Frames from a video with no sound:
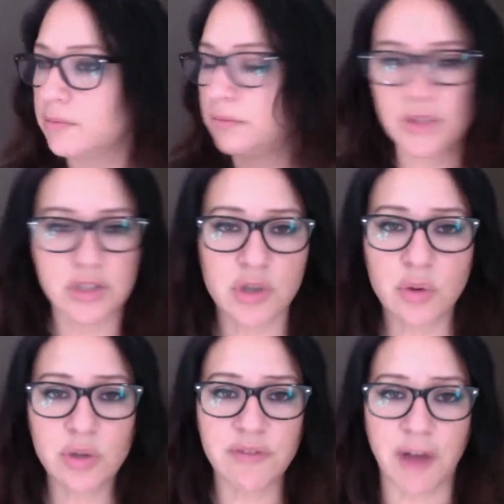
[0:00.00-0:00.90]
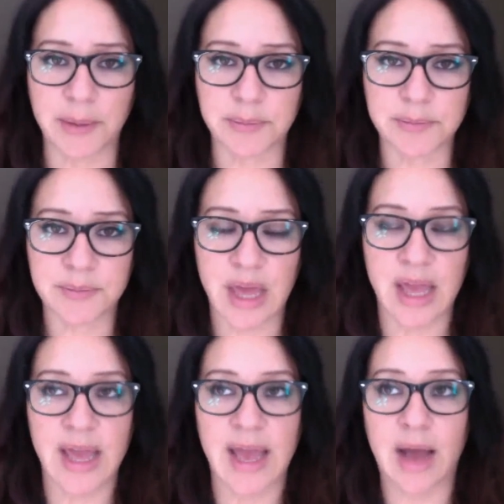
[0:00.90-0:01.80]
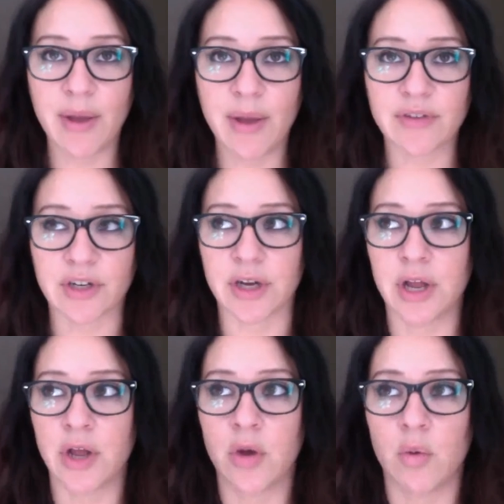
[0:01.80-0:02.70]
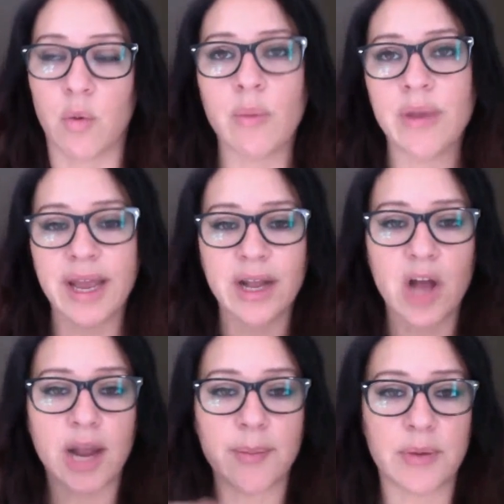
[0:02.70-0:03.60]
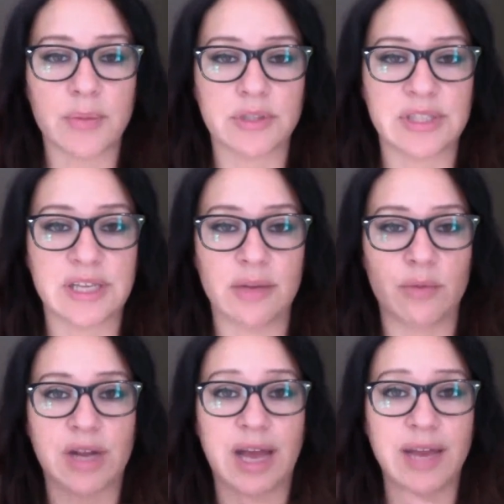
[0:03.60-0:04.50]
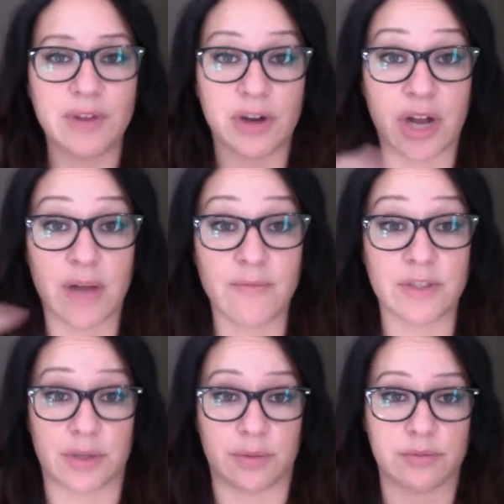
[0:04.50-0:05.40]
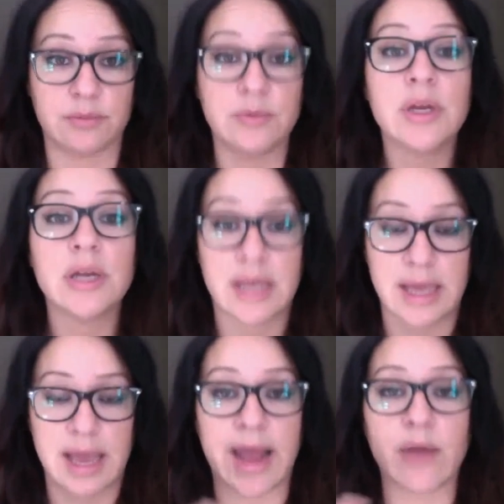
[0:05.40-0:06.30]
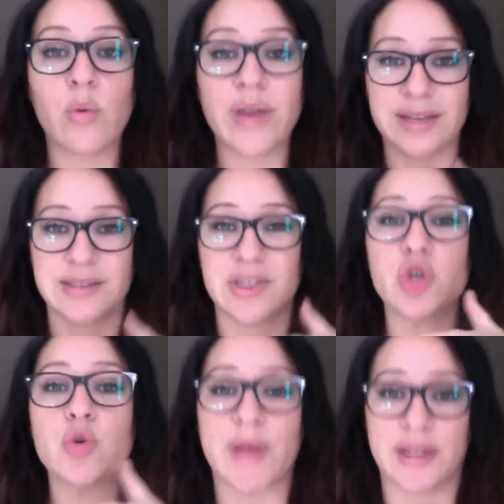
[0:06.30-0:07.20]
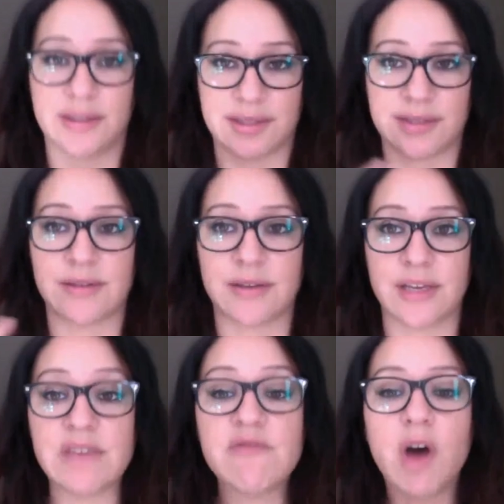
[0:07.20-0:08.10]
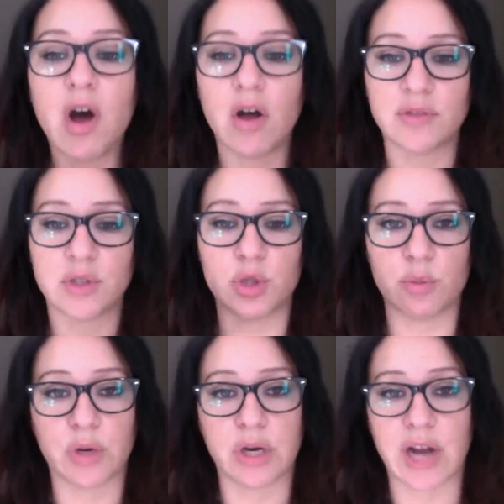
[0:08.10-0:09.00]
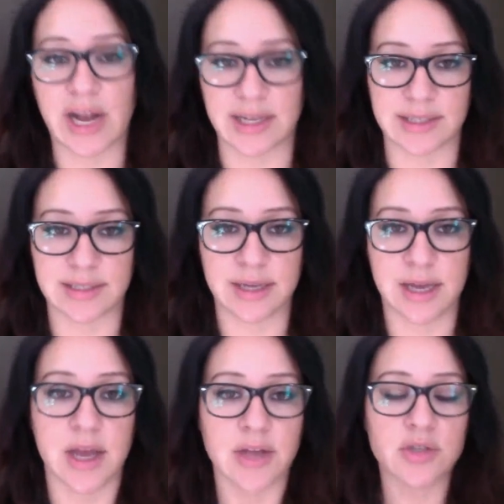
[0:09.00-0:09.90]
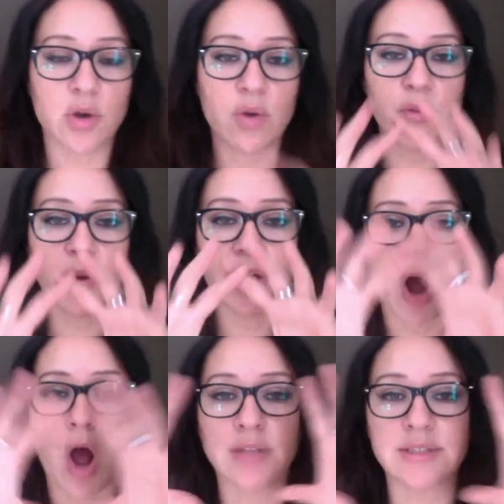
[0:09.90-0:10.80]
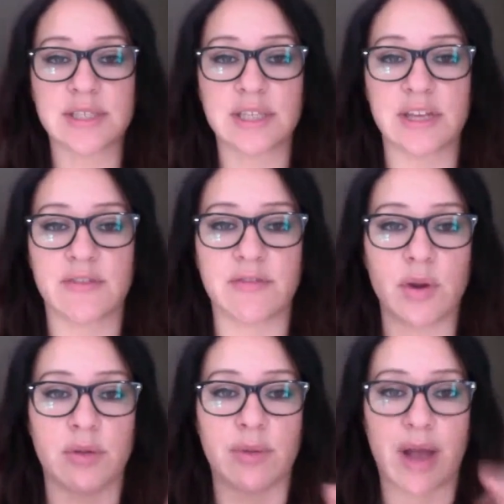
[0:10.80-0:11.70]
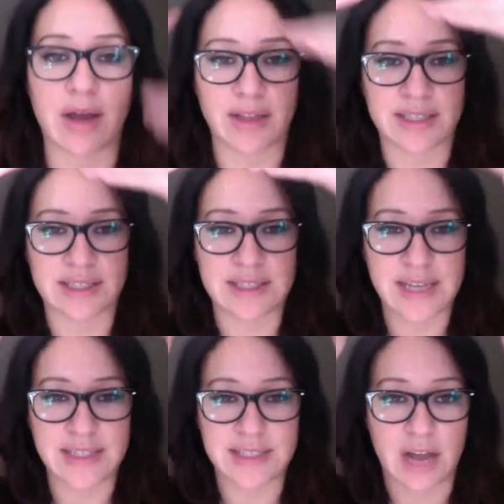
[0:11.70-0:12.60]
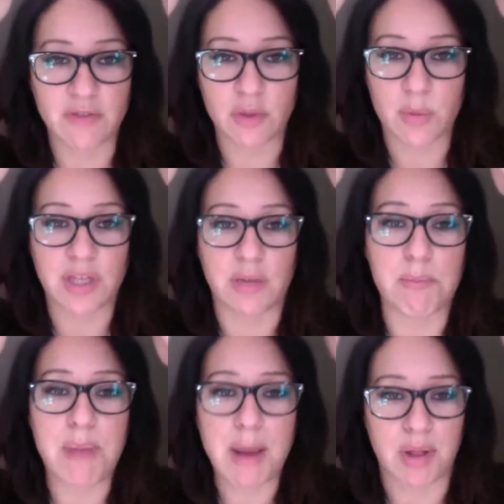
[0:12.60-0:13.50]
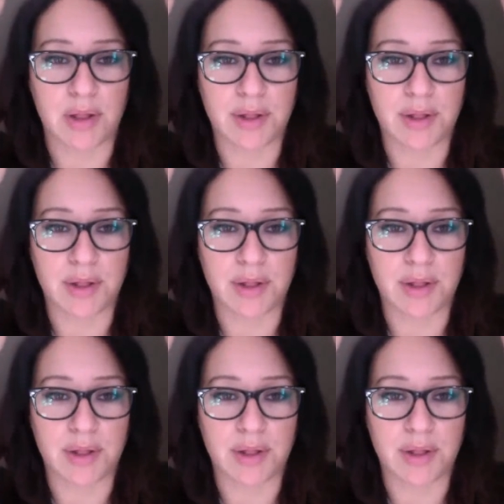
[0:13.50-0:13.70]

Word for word: Totally fine. However, when we get caught up in a routine, we're kind of in our comfort zone. And we as humans evolved to progress. So if we're constantly floating around in this nice, comfortable little bubble,